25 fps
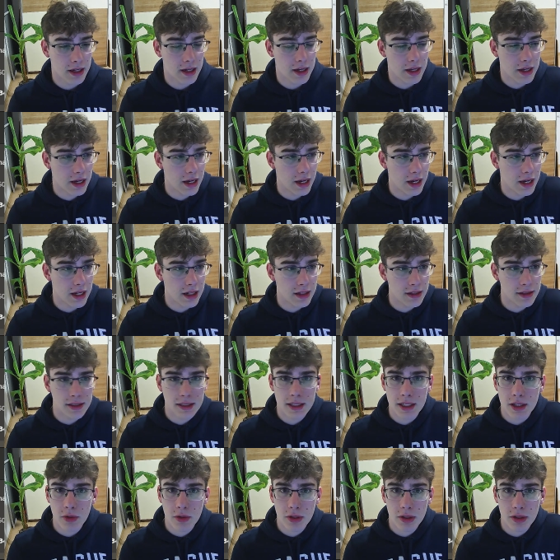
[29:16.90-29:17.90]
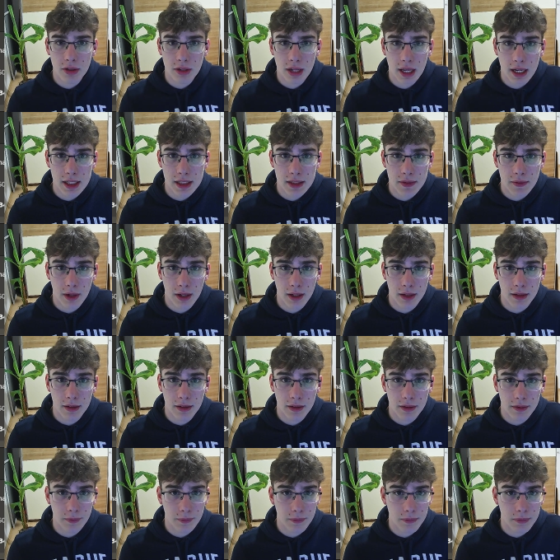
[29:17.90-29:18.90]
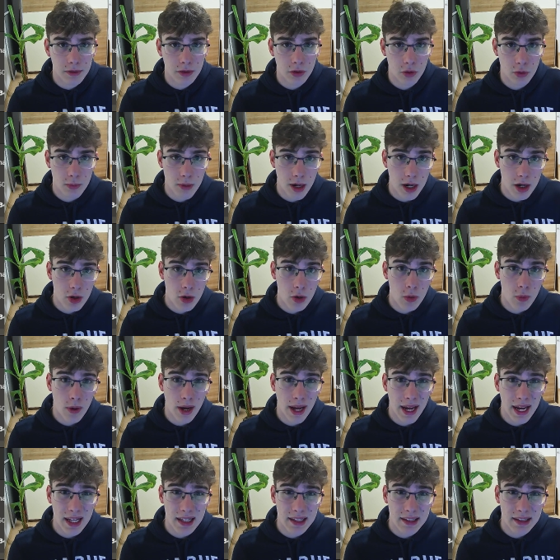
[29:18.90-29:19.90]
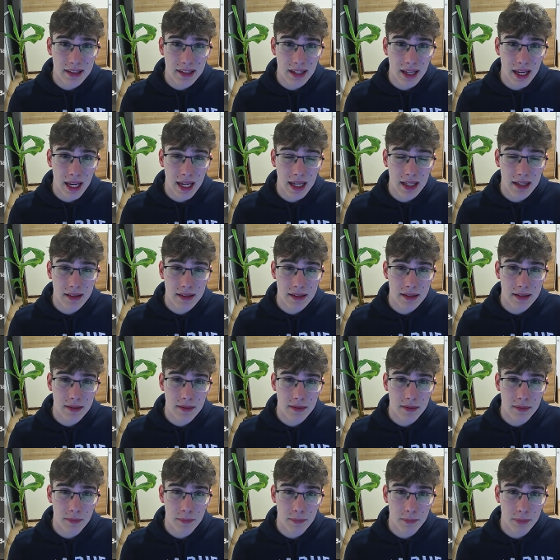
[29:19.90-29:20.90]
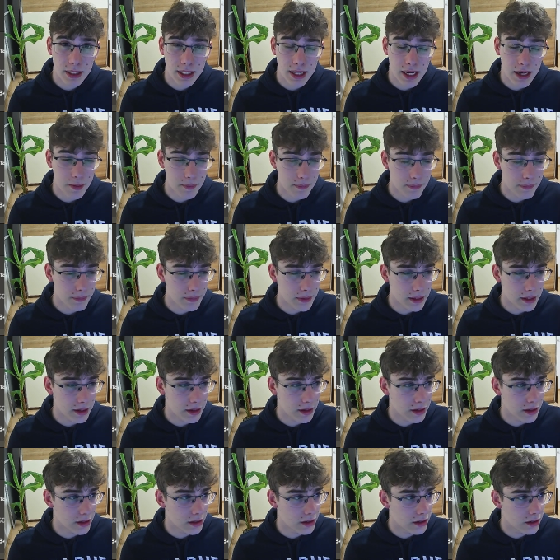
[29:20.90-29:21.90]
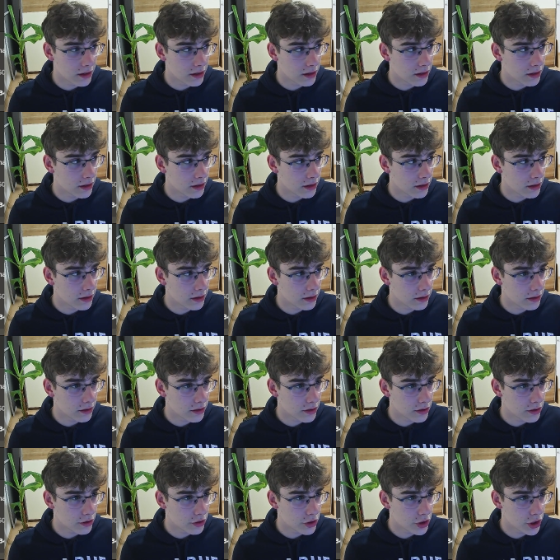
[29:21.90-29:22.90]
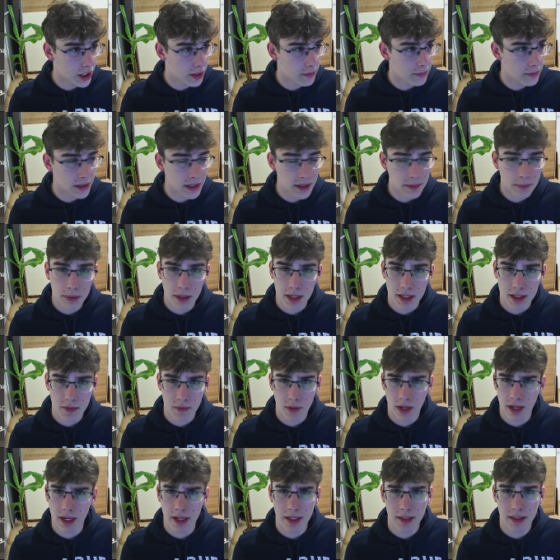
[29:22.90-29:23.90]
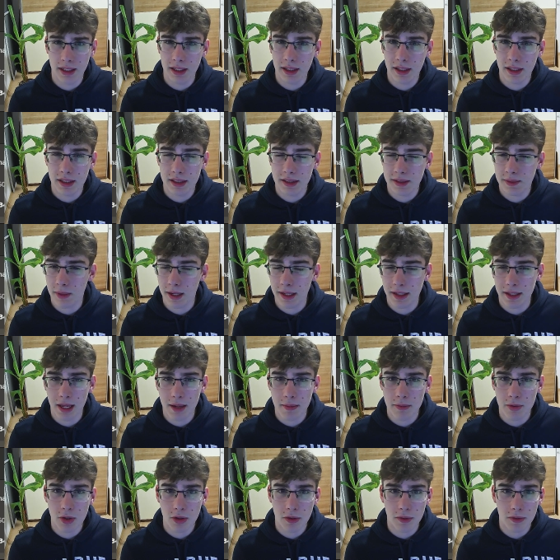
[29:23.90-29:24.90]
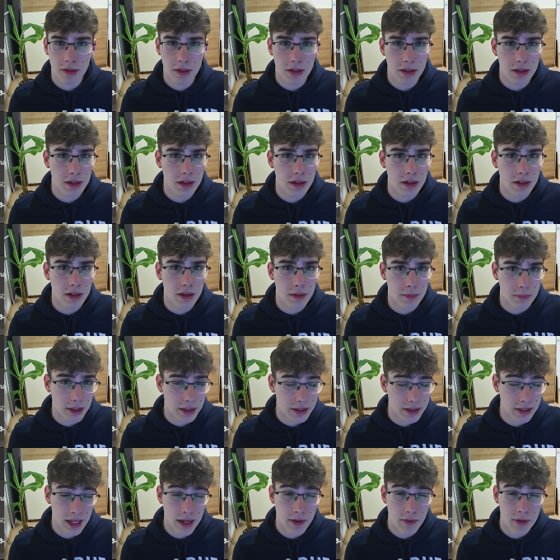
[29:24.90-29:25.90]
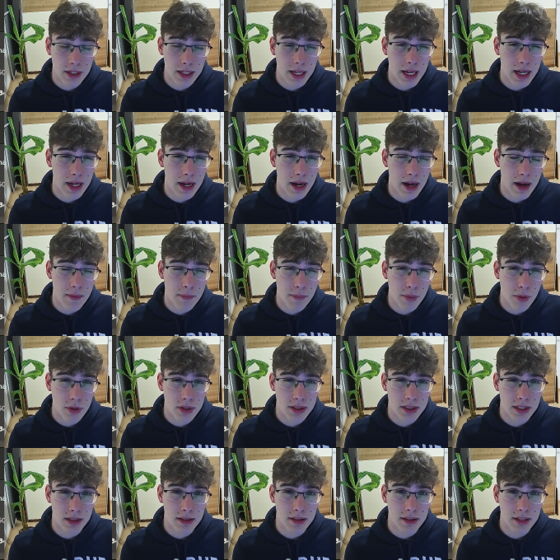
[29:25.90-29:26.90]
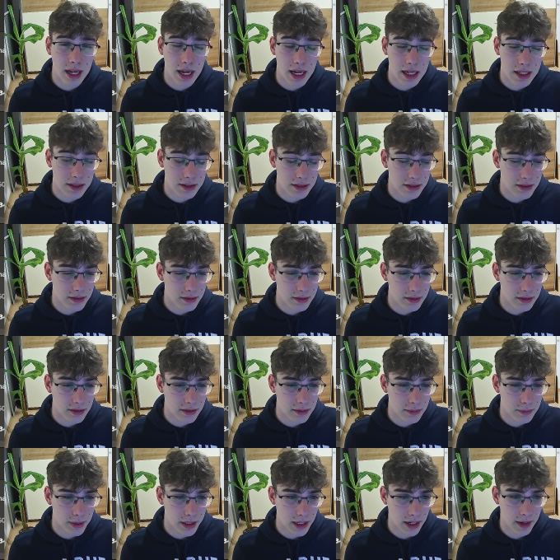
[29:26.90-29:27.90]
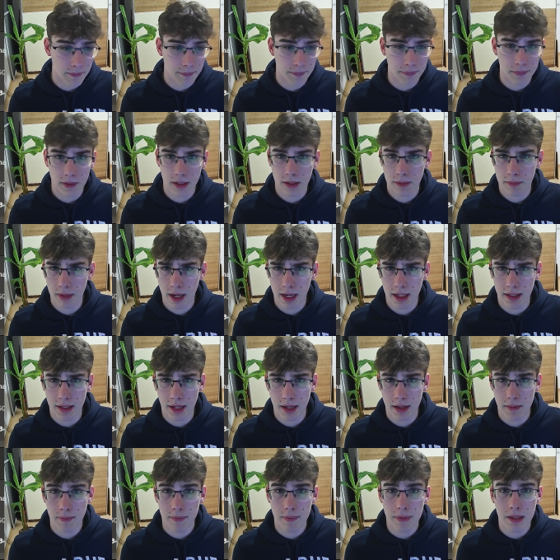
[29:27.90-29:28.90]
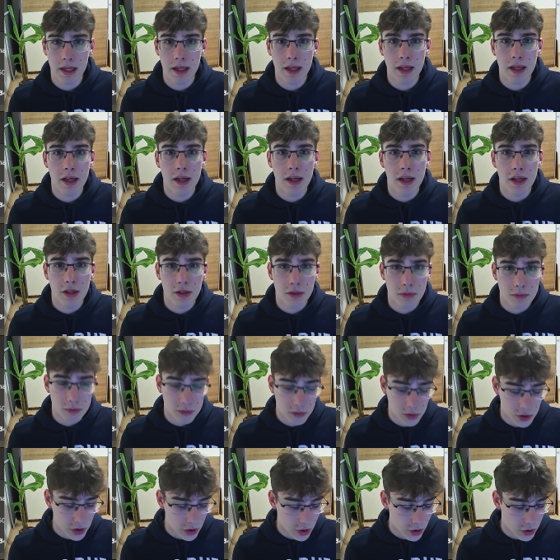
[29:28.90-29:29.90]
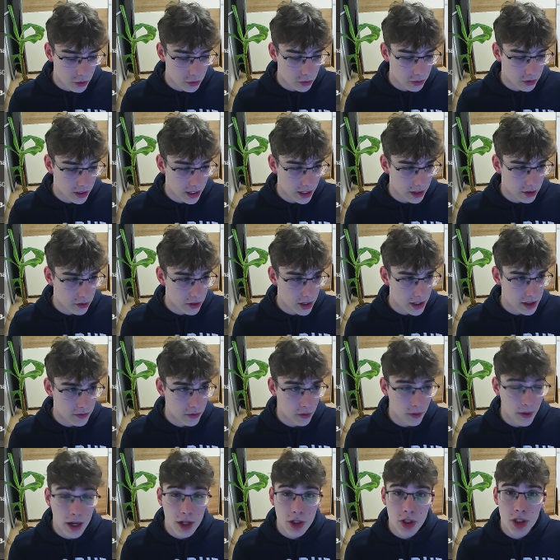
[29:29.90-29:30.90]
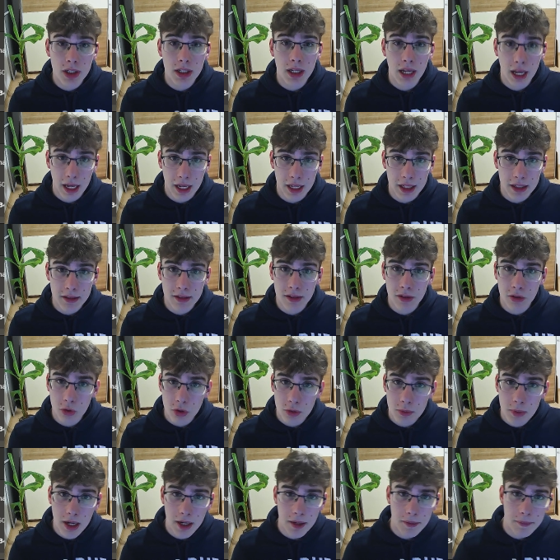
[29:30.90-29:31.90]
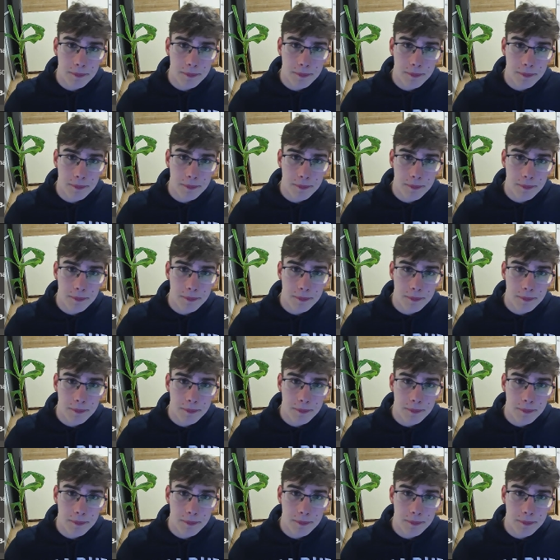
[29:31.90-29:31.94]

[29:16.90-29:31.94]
And see you in the next one. Tomorrow at 8 PM GMT +1, I think it's my time zone. But every day I post at 8 PM my time. So thank you guys for watching and goodbye.